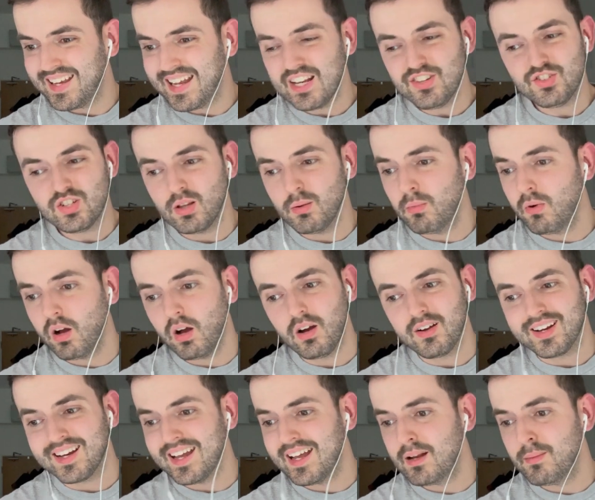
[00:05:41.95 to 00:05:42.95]
Kendrick Lamar,
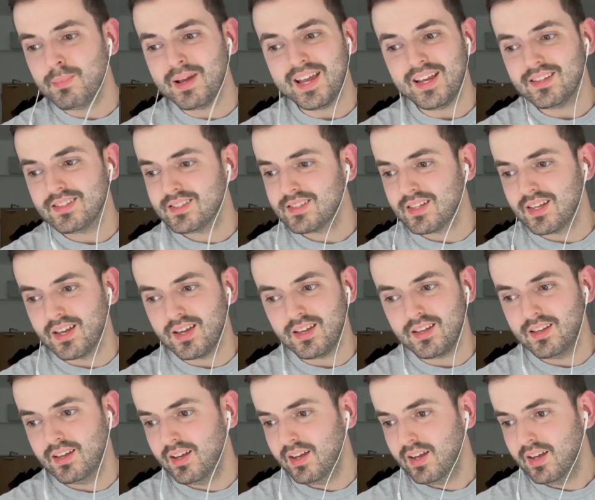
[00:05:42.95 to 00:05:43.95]
again, a mainstay.